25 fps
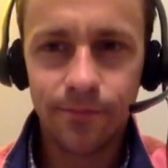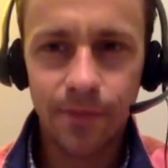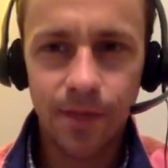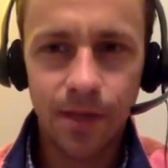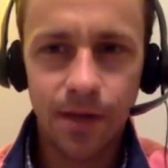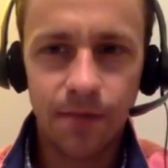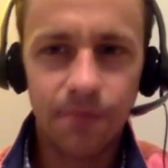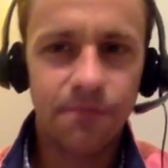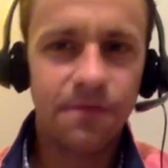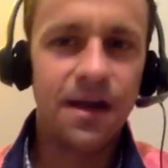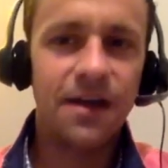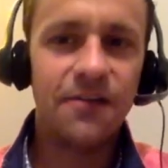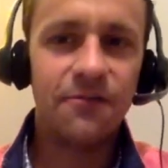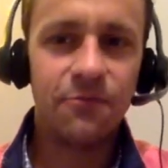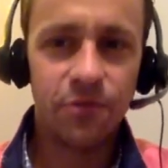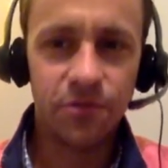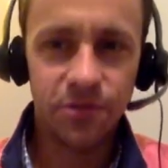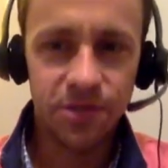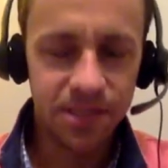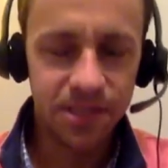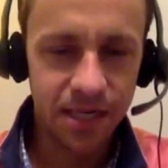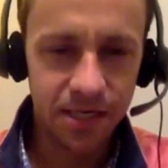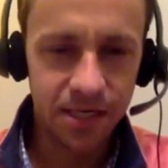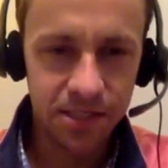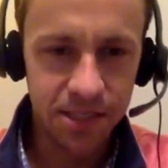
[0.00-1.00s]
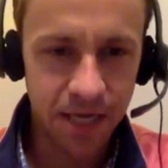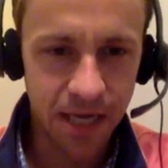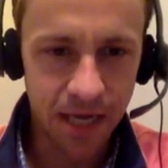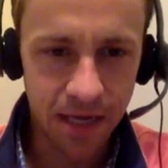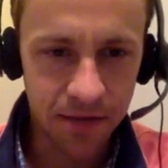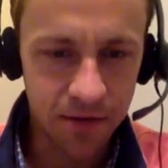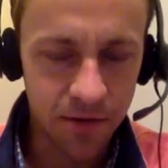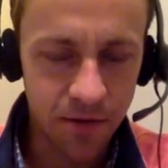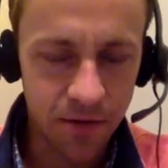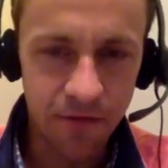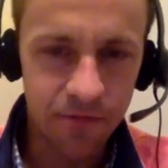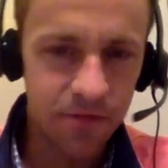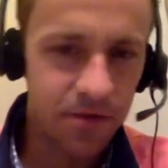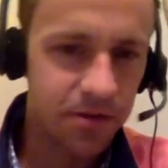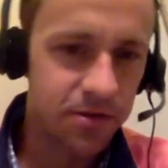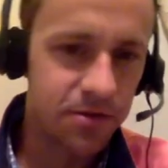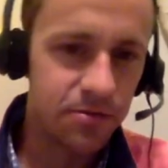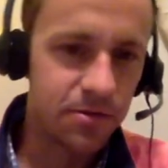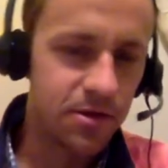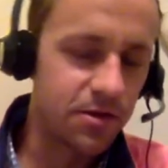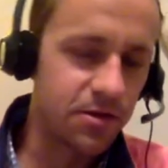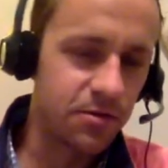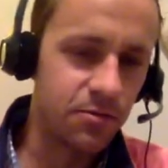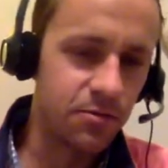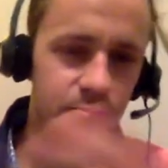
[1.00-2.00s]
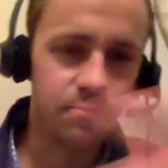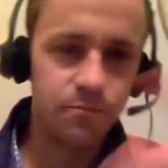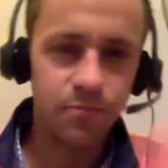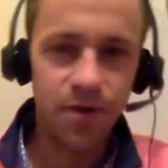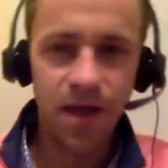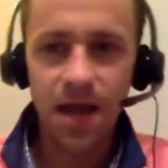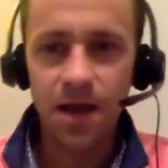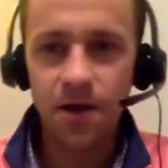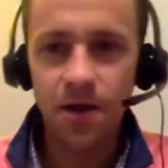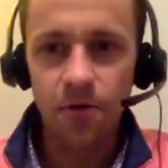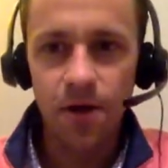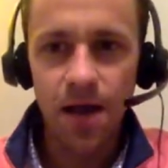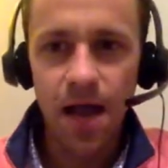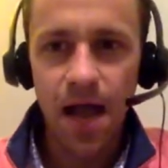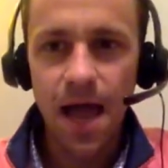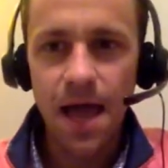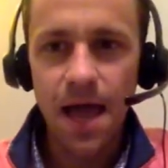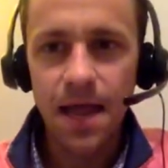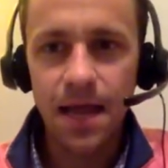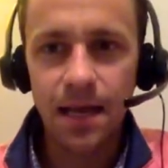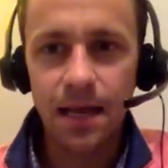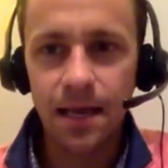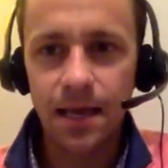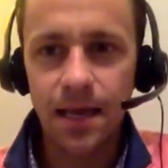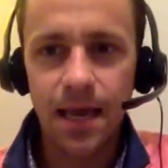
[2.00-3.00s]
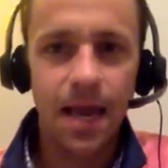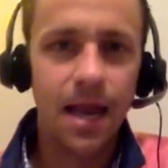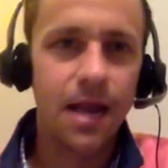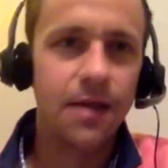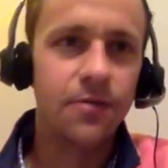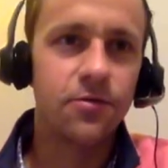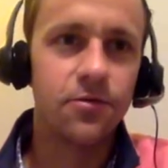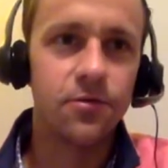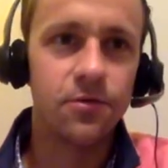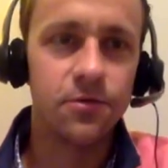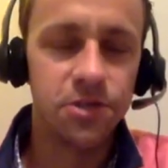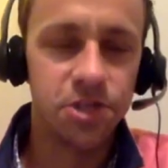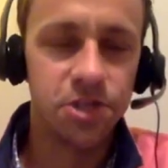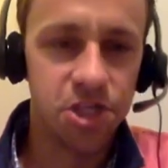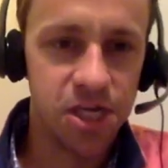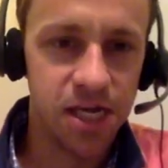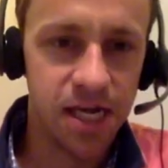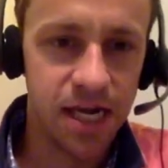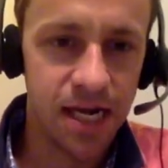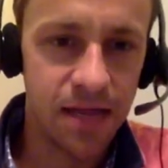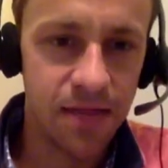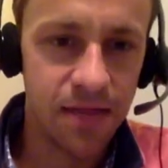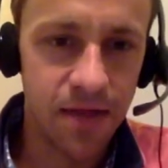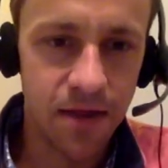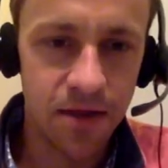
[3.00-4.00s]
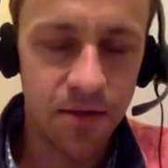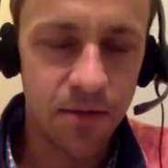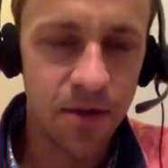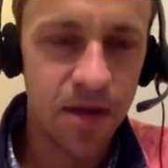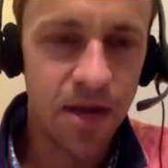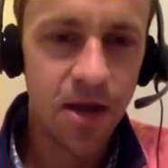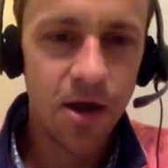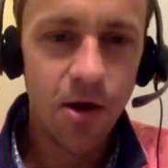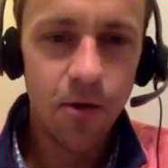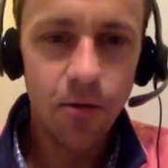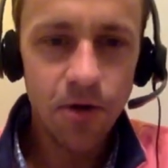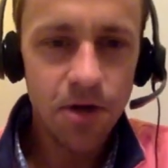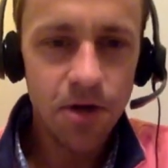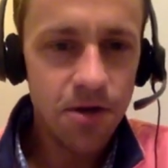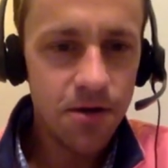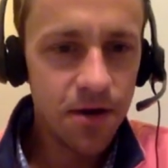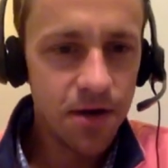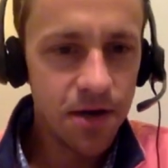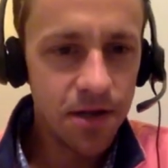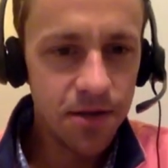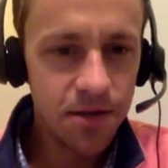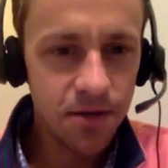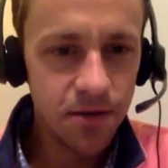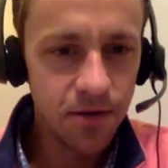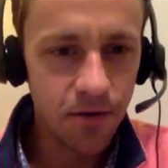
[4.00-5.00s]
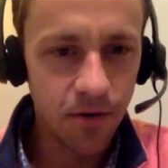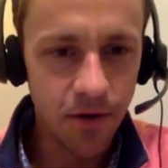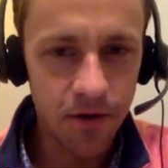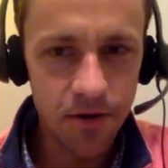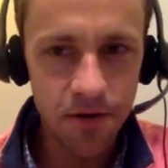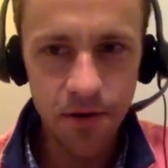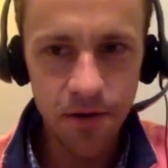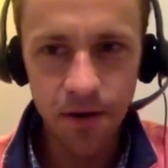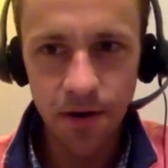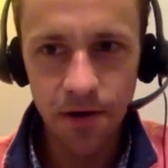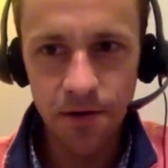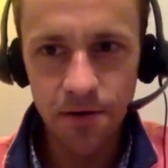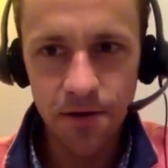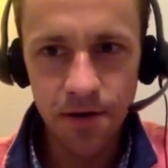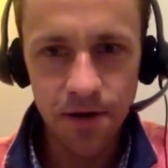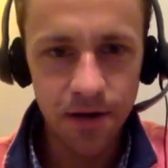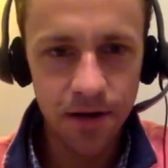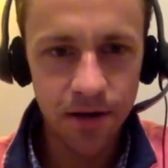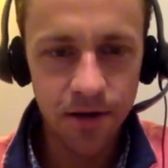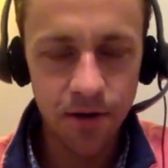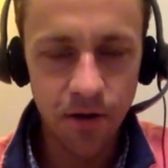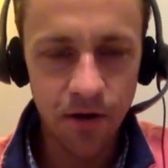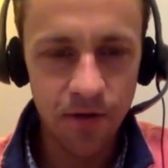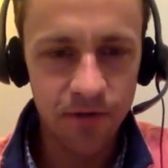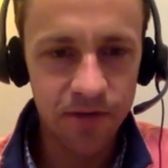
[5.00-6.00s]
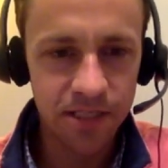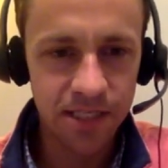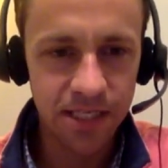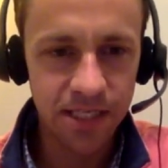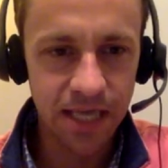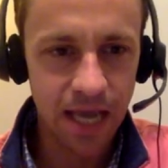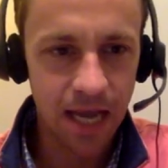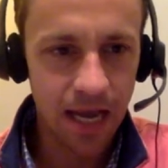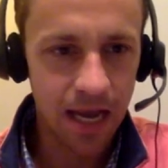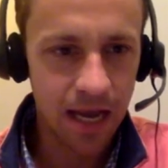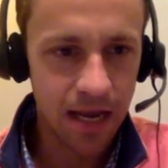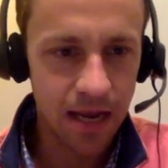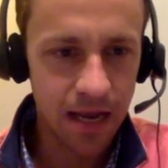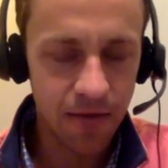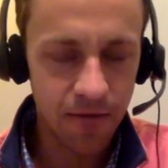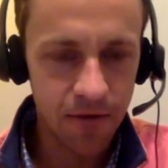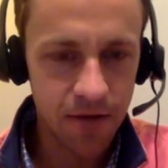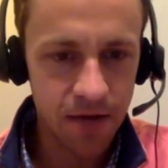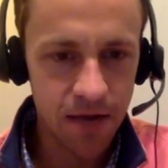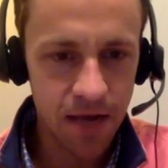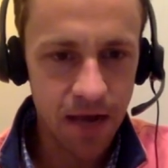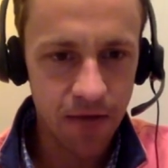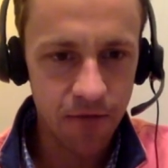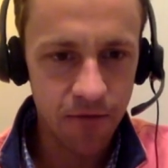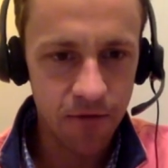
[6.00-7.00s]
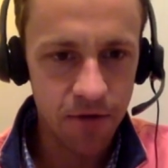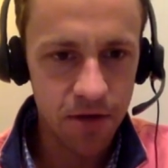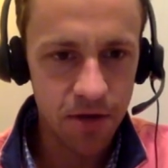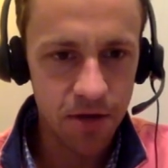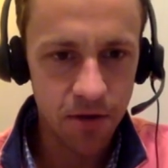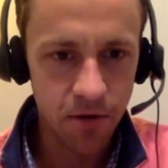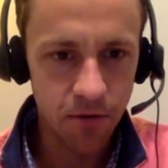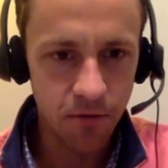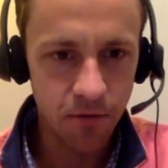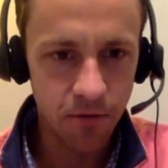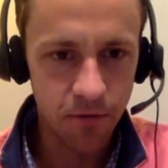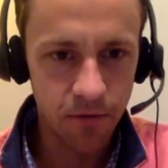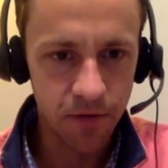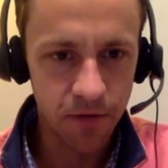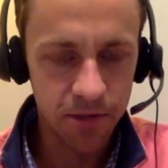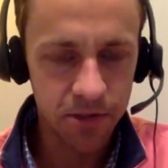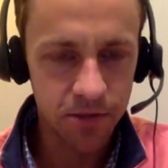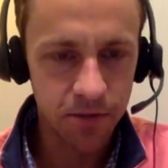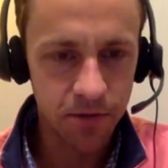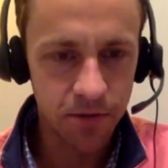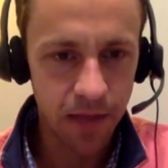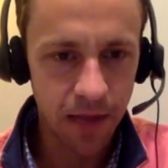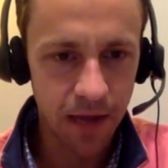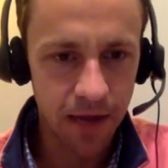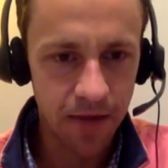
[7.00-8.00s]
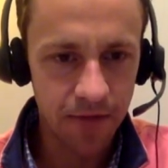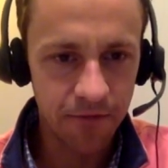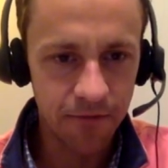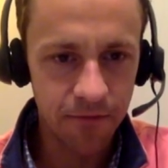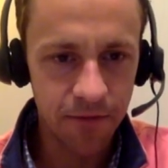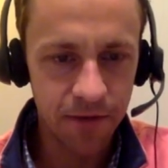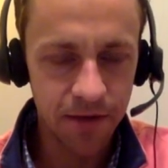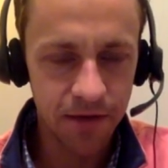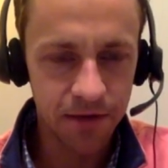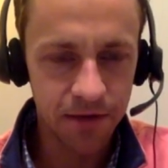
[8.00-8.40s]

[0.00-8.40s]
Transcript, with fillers: five percent chance you have this, this pancreatic cancer gene that you, what are you going to do? Are you, are you going to go have a scan every, every year for the rest of your life? Because